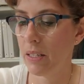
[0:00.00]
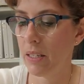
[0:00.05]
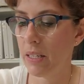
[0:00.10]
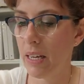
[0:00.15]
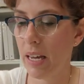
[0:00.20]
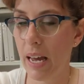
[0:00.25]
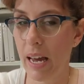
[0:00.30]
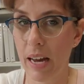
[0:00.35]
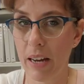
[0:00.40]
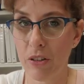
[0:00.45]

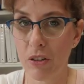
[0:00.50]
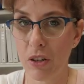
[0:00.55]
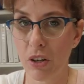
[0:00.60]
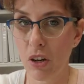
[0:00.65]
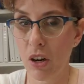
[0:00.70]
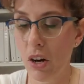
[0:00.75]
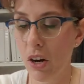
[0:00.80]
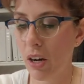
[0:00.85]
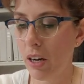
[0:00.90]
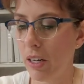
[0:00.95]
to add your
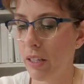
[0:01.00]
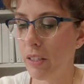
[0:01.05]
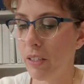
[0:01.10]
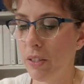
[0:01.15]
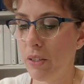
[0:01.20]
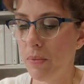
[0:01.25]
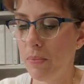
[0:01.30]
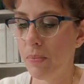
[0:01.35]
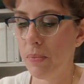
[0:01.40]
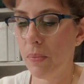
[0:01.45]

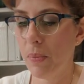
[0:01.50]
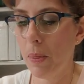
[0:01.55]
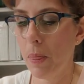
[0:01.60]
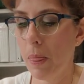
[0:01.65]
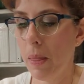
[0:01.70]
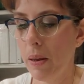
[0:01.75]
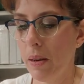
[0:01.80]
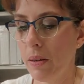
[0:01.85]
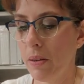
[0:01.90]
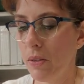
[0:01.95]
cards.
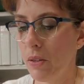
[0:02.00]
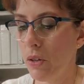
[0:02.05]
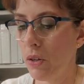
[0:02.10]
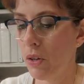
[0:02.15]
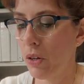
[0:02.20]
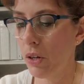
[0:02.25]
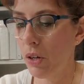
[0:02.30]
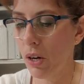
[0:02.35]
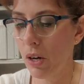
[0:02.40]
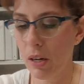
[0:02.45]
So
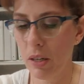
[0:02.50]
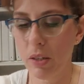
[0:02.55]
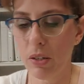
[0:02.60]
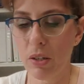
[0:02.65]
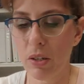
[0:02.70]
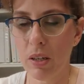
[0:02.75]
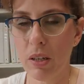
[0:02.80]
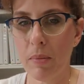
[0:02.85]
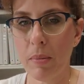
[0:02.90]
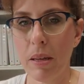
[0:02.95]
your
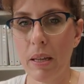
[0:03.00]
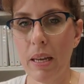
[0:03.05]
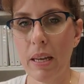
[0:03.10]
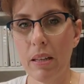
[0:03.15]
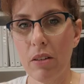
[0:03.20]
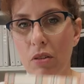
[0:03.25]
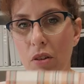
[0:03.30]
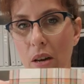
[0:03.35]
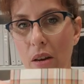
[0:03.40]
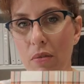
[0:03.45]
cards are going to be like
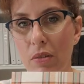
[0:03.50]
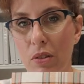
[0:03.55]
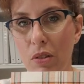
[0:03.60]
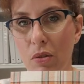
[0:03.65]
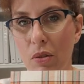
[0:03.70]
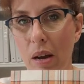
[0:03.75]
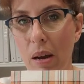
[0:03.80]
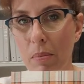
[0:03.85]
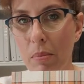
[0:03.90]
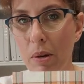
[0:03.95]
if you have a
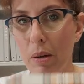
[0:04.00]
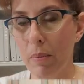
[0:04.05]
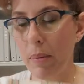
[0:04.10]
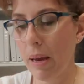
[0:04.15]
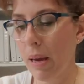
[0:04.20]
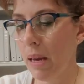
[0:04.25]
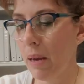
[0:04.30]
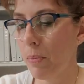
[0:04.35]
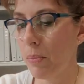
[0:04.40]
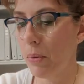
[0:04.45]
scrapbook
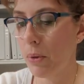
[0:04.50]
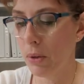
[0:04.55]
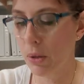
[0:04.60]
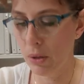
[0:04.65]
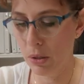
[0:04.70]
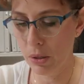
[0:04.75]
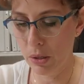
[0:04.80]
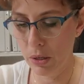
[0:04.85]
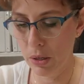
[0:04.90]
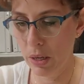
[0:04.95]

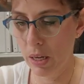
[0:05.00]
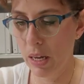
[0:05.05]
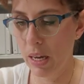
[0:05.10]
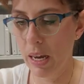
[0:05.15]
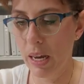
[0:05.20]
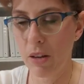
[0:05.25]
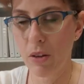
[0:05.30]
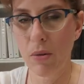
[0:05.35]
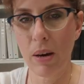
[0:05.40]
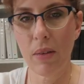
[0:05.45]
paper
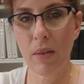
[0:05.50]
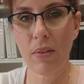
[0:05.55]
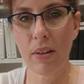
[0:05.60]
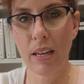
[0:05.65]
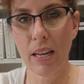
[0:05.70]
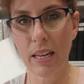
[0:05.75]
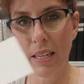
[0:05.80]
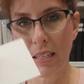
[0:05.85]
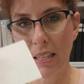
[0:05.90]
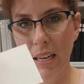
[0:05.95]
and you have
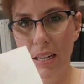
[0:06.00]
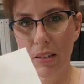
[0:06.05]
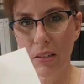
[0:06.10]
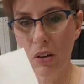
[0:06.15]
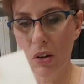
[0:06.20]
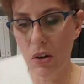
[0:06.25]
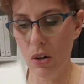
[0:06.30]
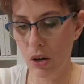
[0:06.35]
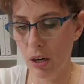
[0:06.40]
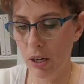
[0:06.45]
an index
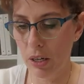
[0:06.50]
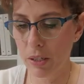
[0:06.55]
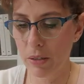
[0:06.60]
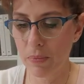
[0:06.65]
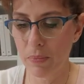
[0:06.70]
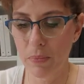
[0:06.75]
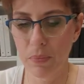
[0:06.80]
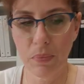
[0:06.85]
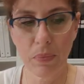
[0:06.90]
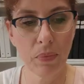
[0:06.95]
card.
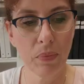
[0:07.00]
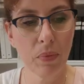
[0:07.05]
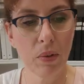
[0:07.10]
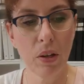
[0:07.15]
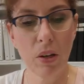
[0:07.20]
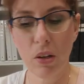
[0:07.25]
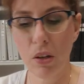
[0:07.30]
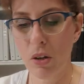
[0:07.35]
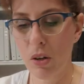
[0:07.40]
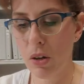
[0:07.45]

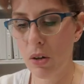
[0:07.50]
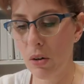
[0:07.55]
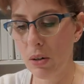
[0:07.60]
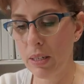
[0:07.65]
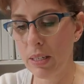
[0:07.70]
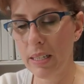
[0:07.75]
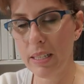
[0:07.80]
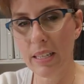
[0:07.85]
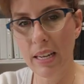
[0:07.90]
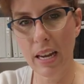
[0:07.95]
You're
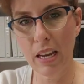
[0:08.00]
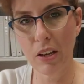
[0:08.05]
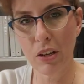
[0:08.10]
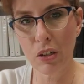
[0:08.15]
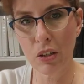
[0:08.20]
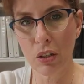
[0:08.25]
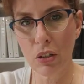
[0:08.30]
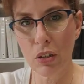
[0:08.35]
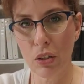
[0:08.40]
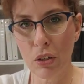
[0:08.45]
going to take
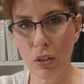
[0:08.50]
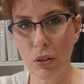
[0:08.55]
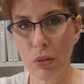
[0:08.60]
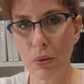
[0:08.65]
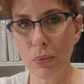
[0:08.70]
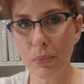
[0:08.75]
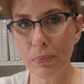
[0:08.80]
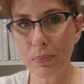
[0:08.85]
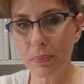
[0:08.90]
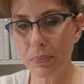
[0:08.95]
your glue,